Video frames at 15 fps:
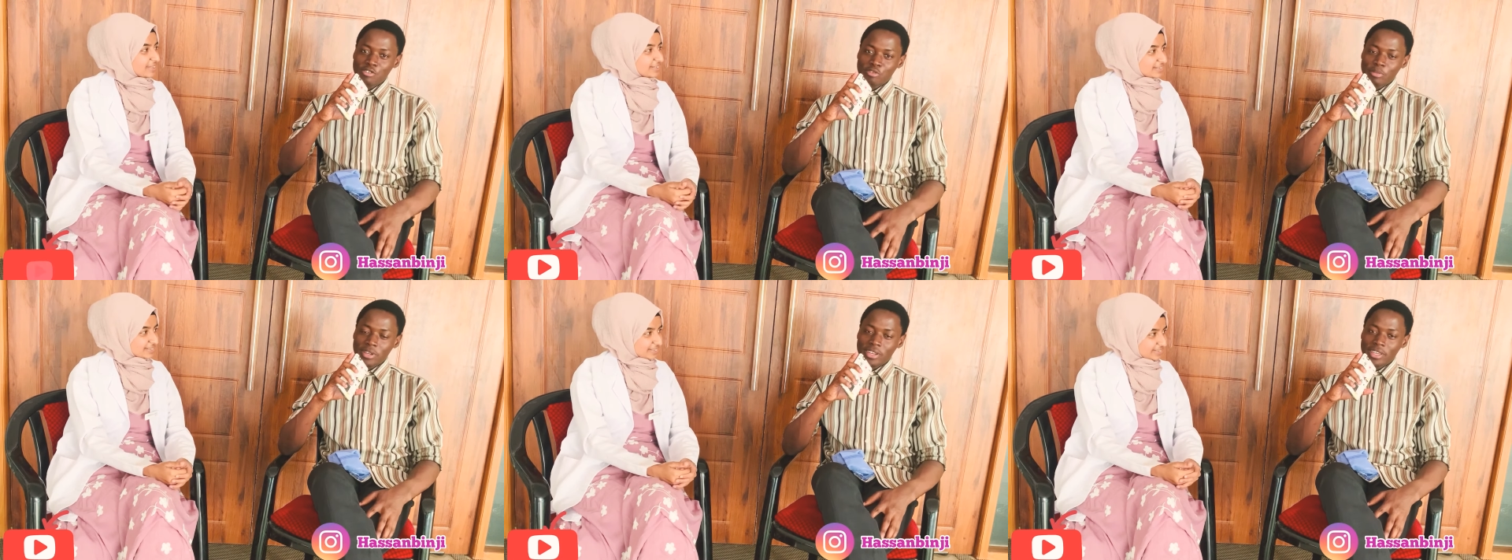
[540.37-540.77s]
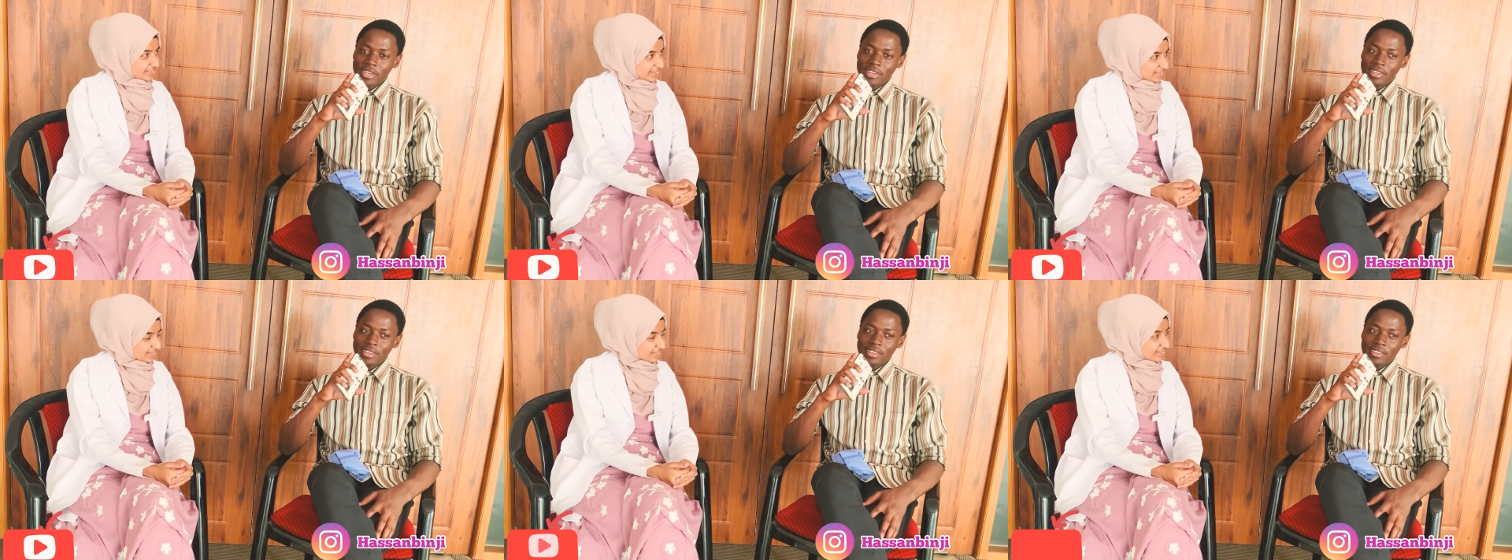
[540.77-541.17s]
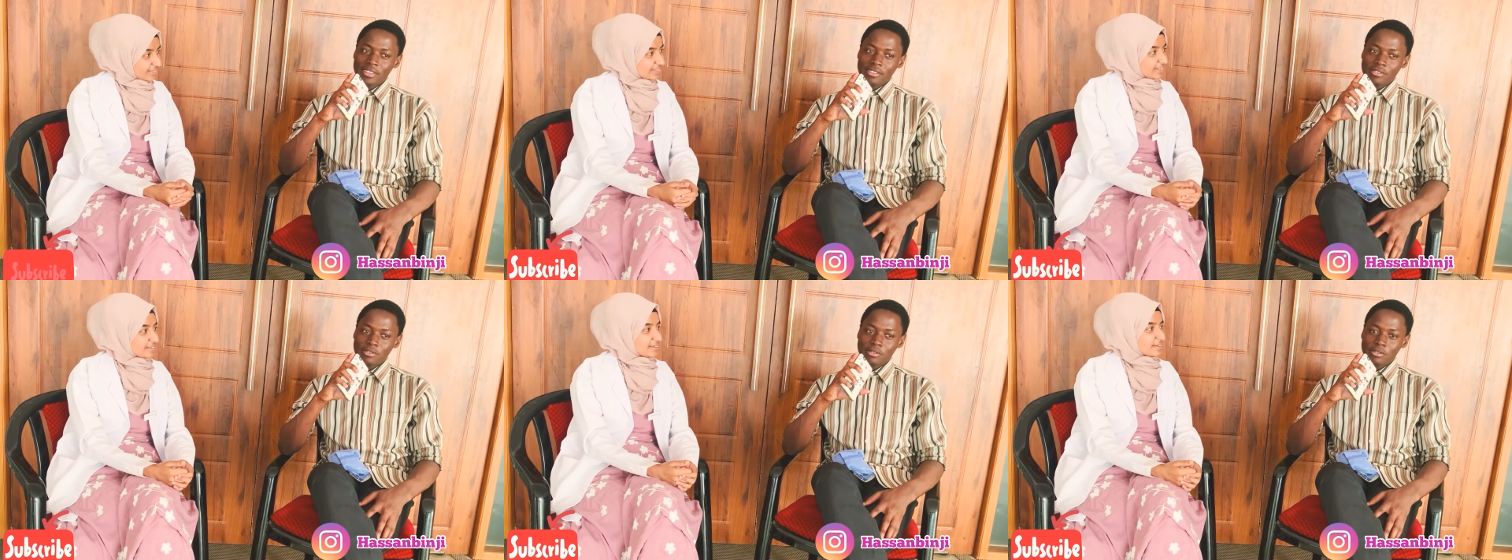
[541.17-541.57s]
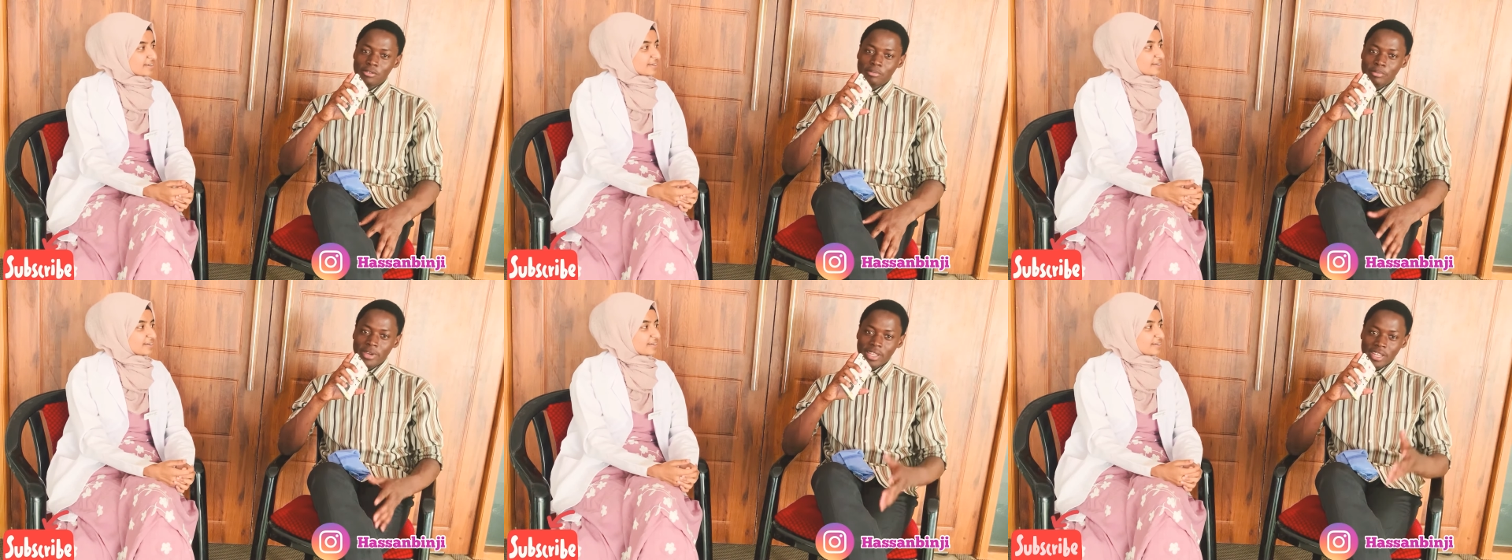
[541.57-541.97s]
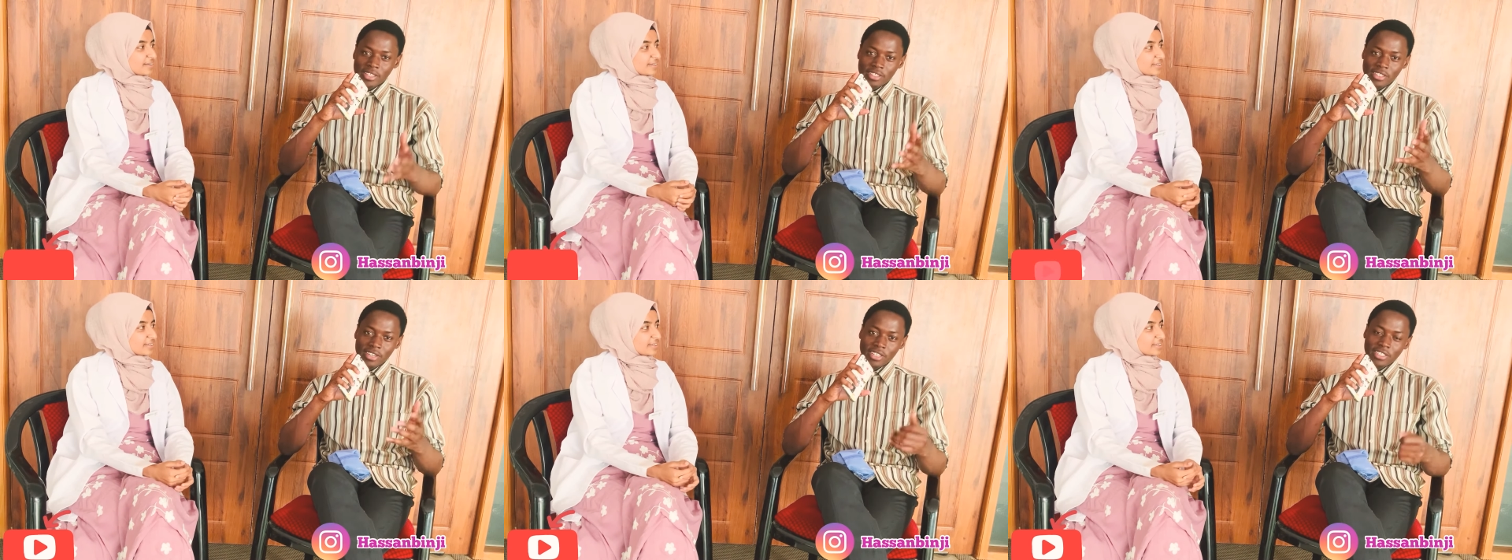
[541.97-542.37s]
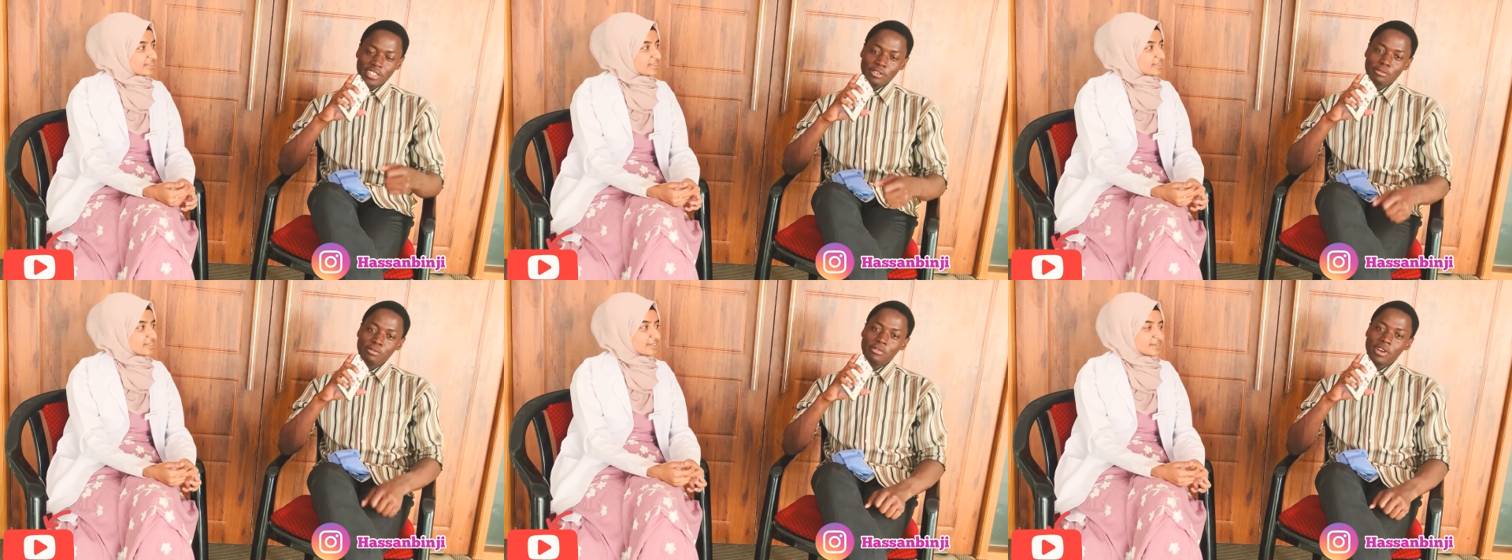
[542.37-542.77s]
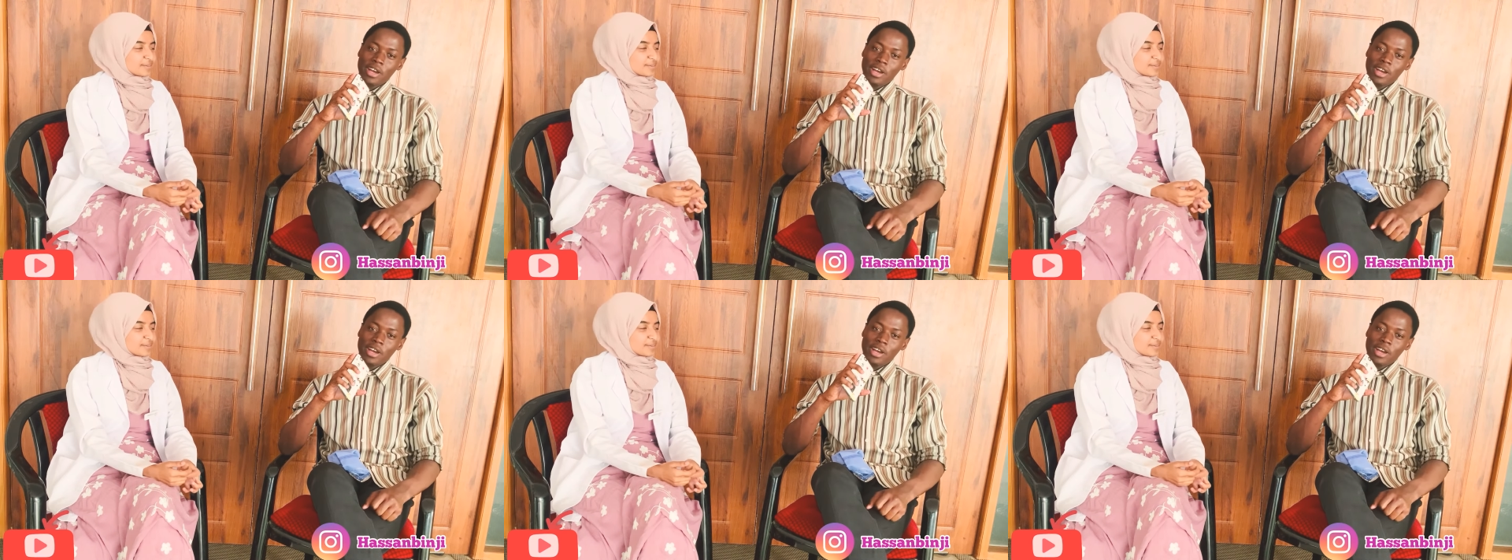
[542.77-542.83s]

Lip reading: Usman hai. To main Nigeria se hoon.